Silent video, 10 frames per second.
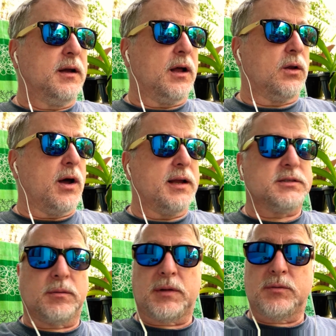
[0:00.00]
a lot, and
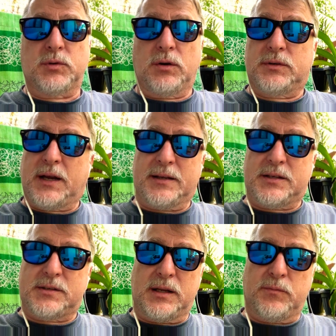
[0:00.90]
sometimes we don't get
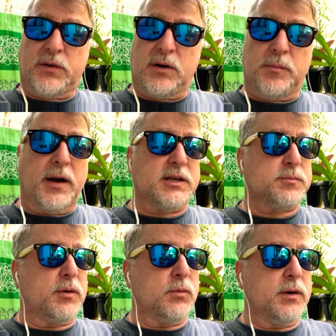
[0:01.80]
to see them very much,
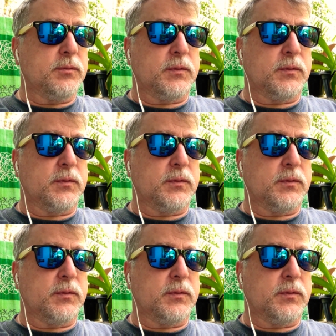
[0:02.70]
but we